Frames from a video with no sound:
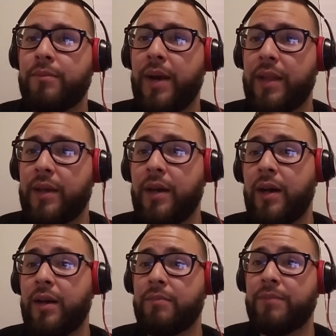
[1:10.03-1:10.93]
by the
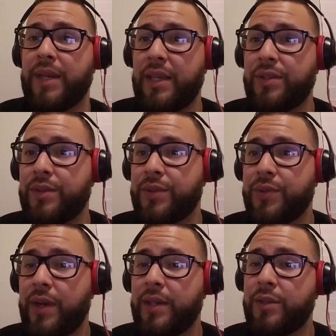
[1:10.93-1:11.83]
combination of
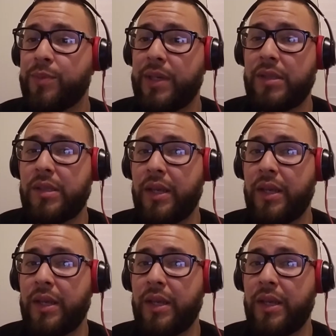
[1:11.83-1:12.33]
stress, pitch,